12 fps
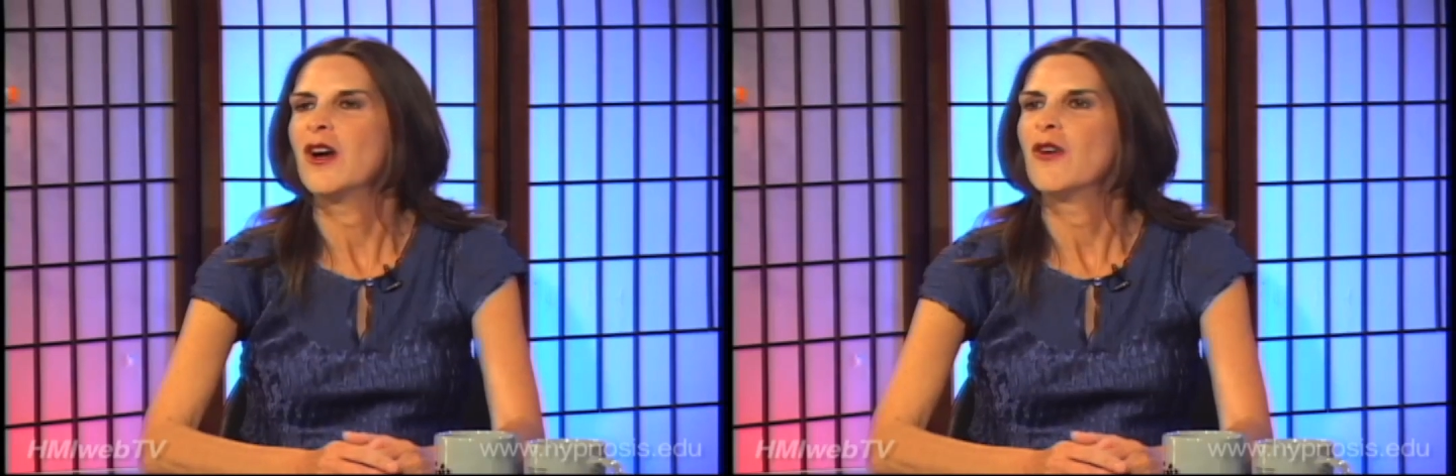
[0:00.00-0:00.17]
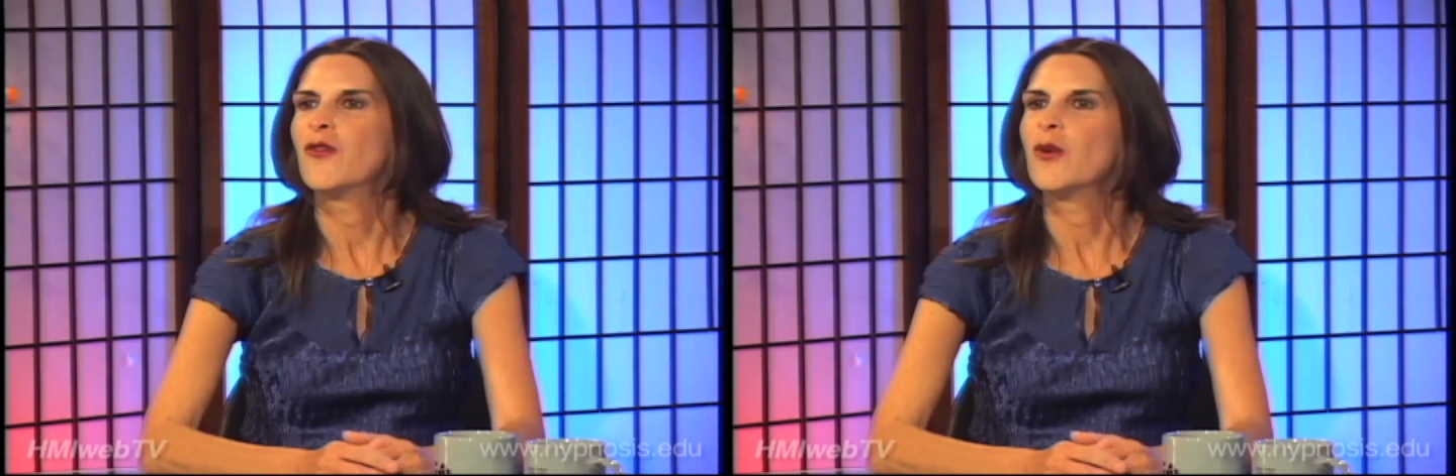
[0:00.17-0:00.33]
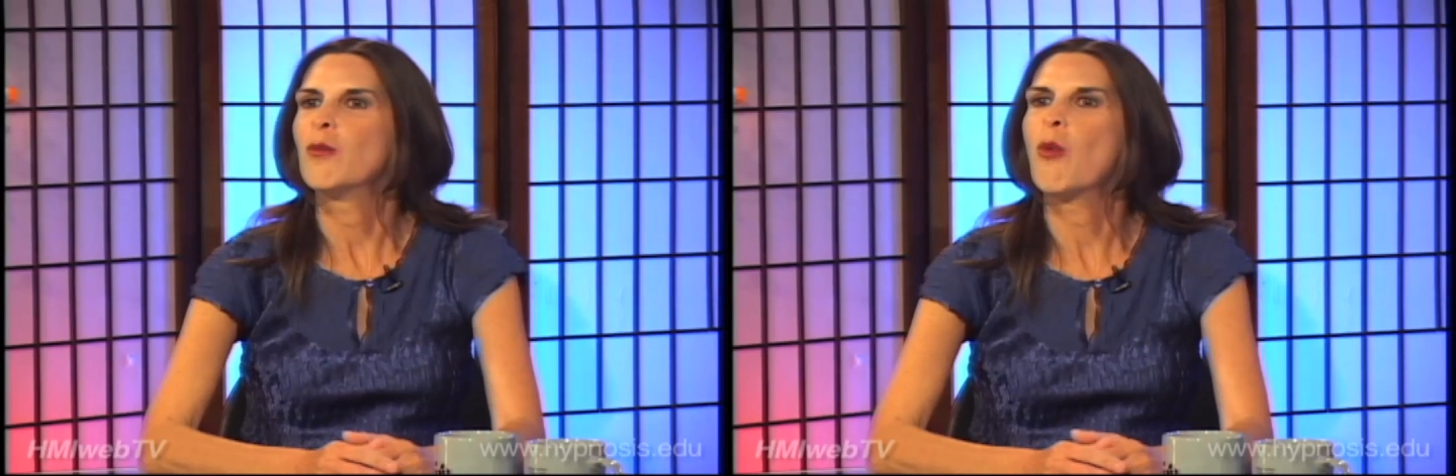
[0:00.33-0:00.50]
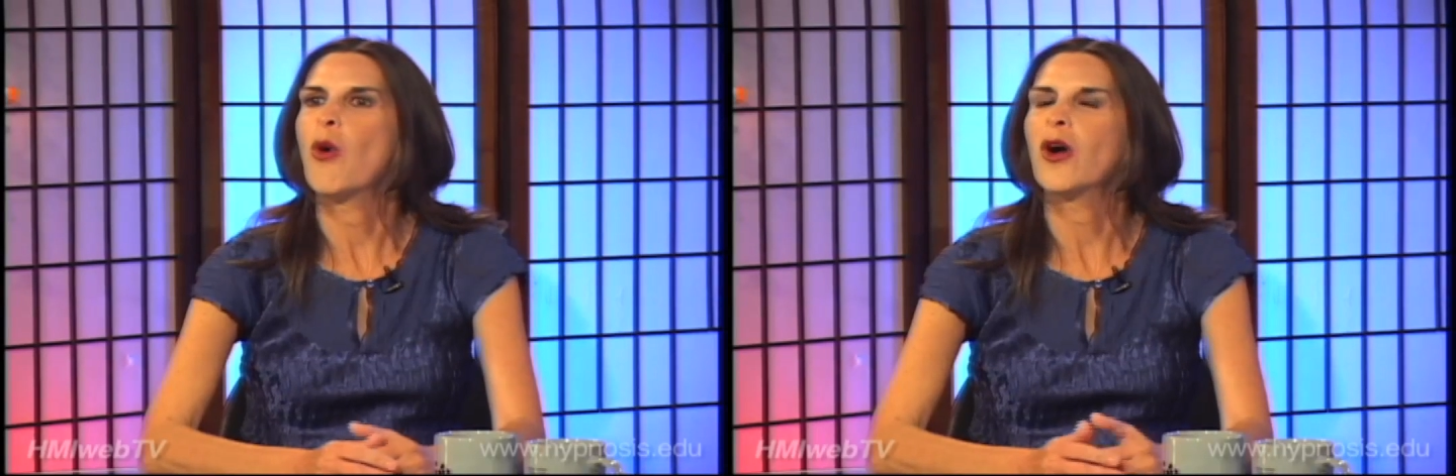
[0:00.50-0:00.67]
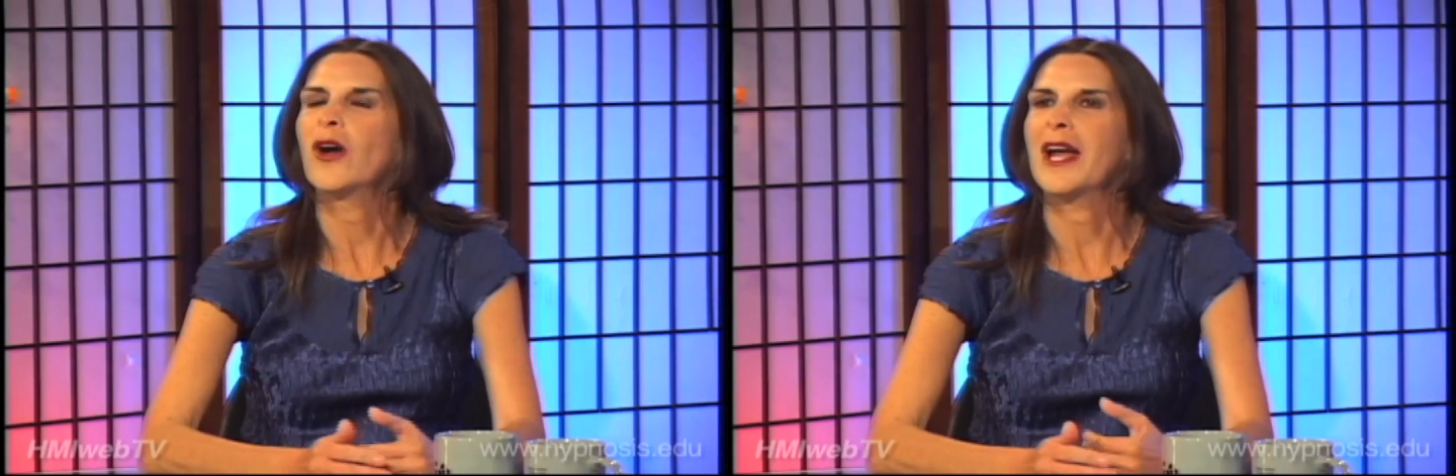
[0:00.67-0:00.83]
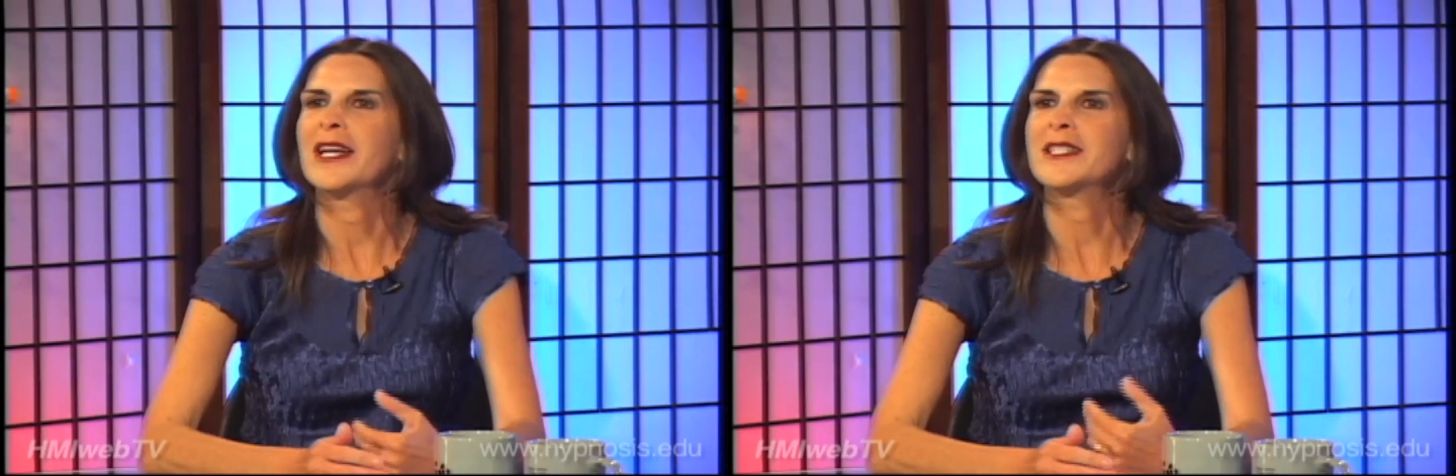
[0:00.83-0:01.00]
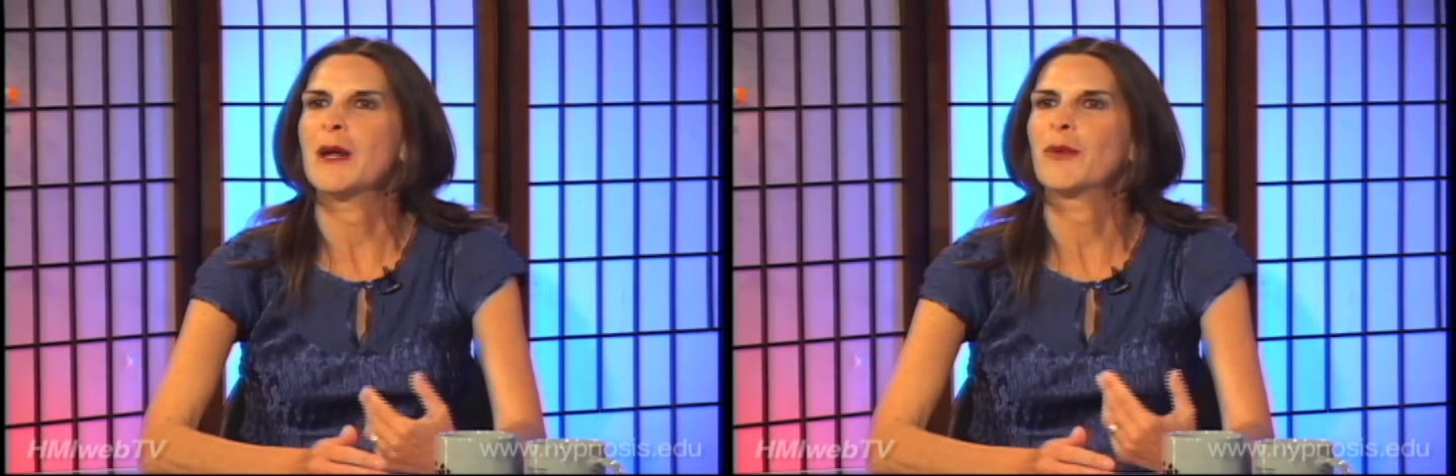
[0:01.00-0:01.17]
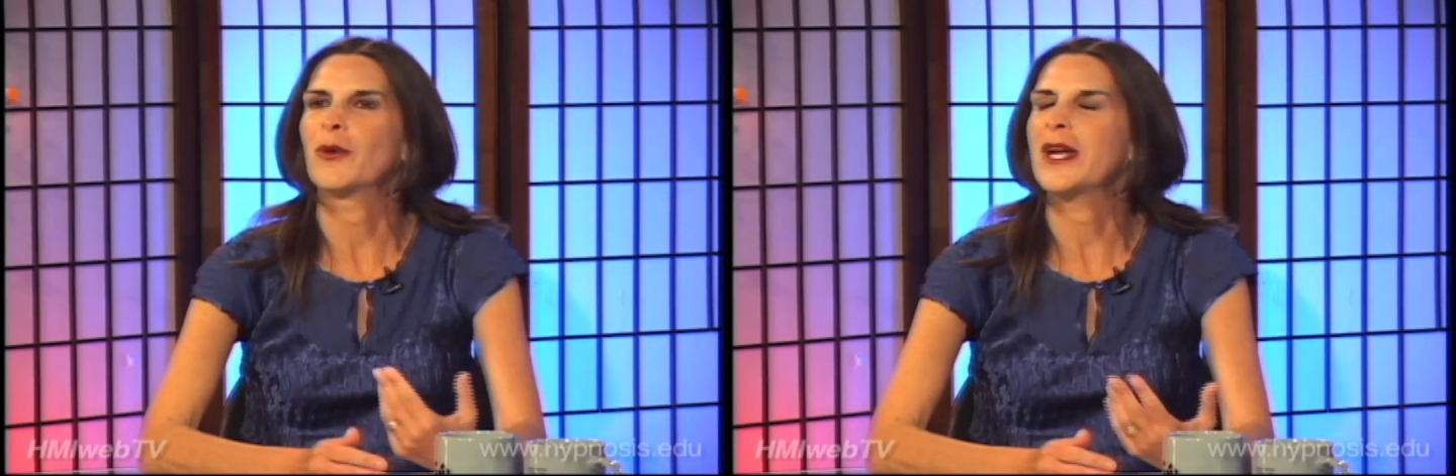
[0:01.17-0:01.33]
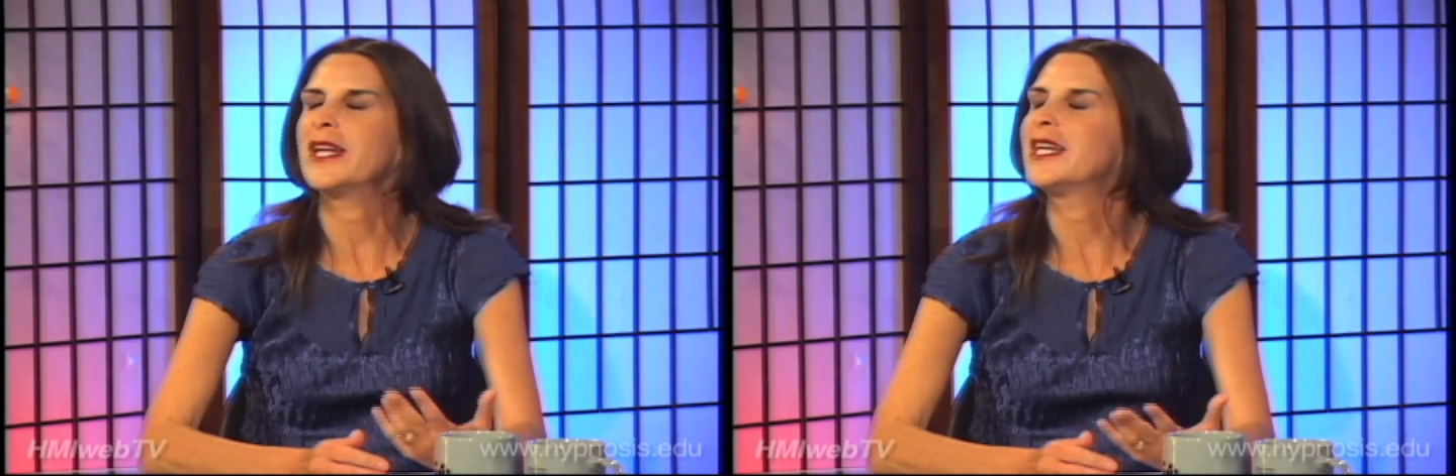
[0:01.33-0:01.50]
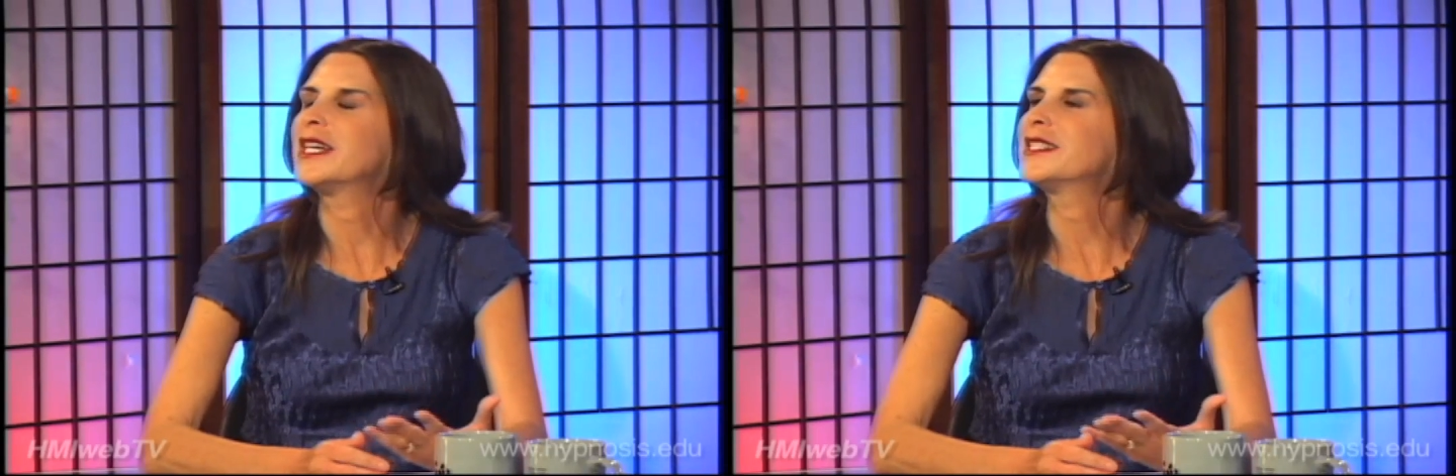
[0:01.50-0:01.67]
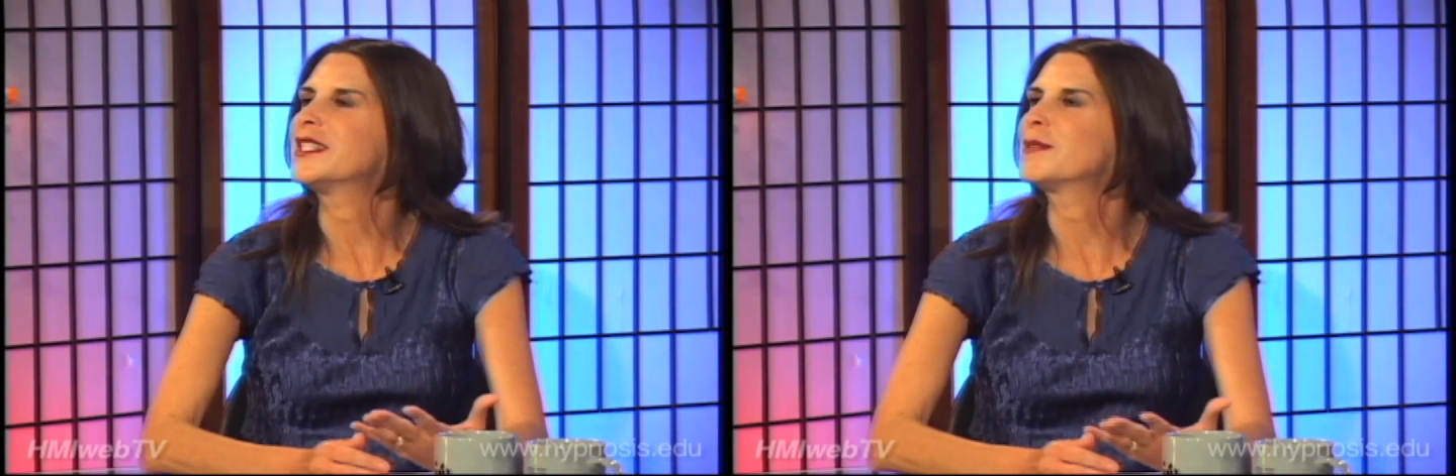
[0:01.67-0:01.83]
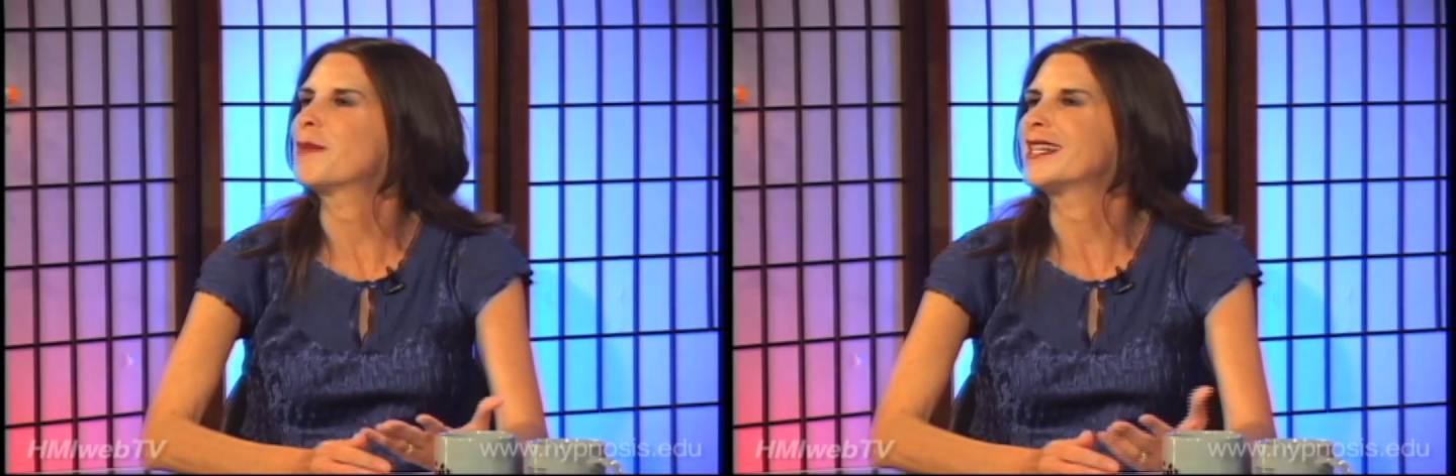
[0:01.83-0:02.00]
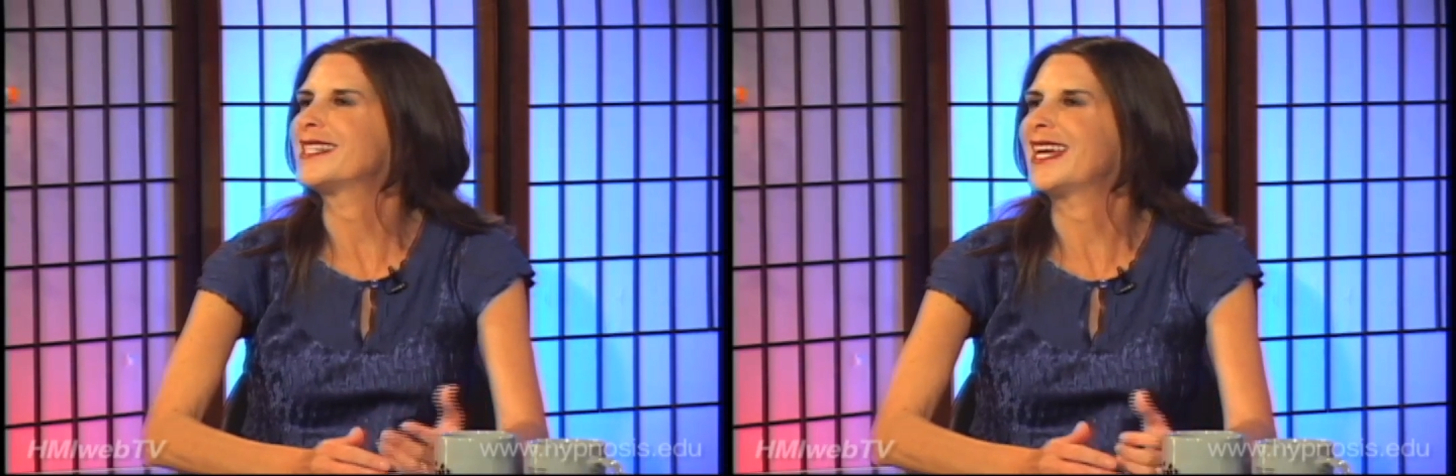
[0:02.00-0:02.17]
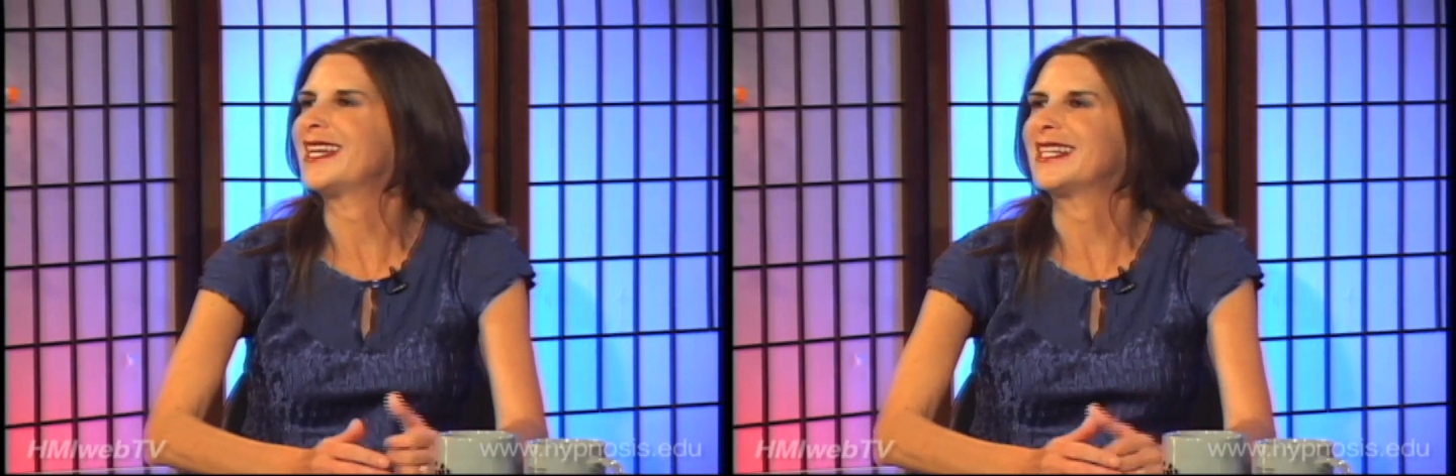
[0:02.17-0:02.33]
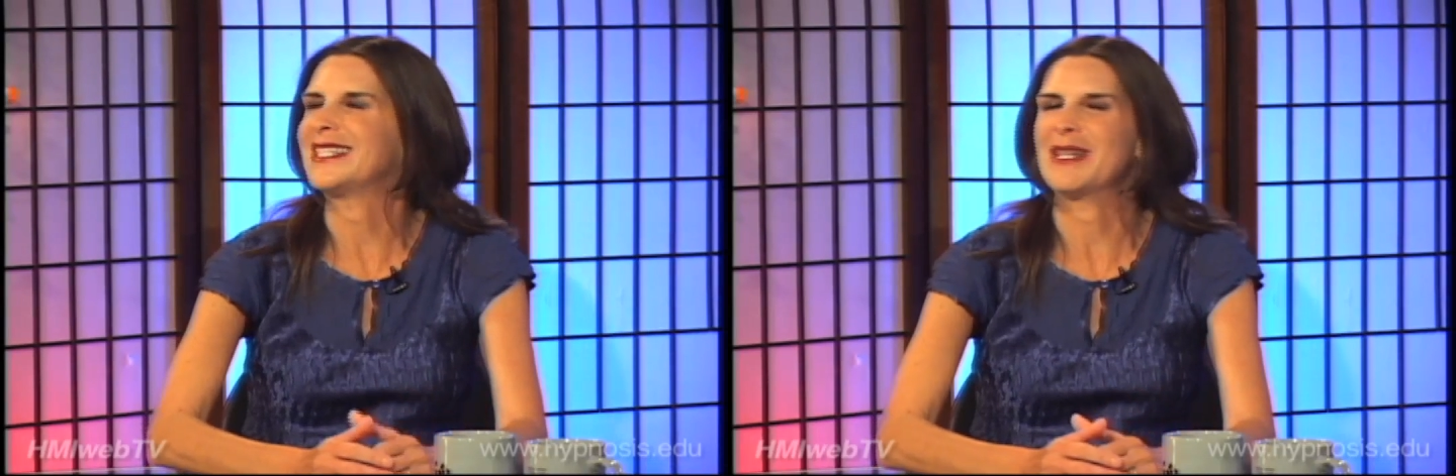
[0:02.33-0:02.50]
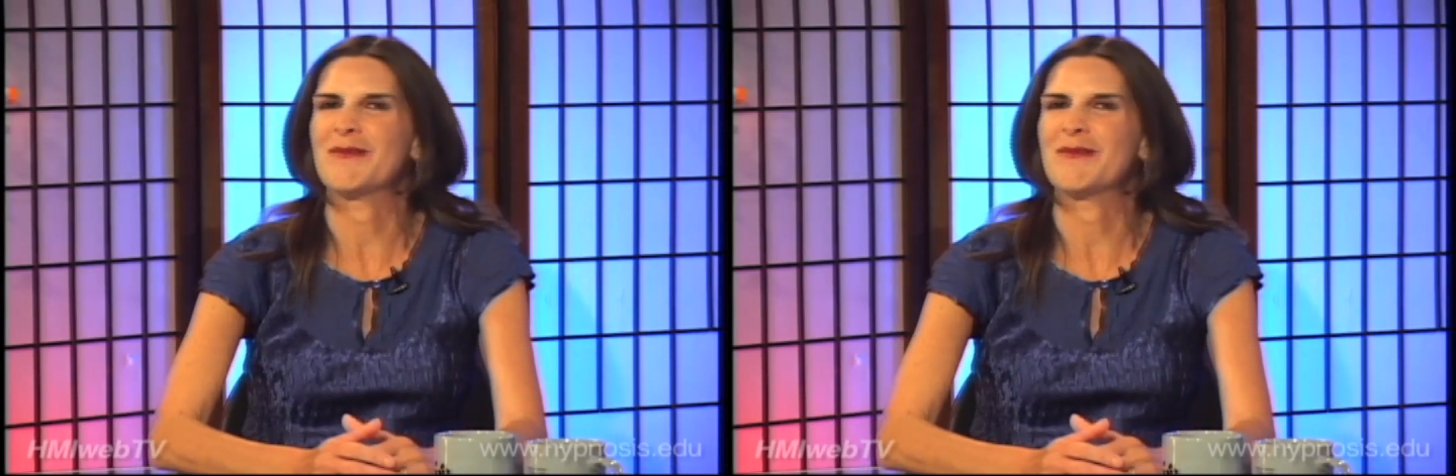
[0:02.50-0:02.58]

for more extemporaneous and spontaneous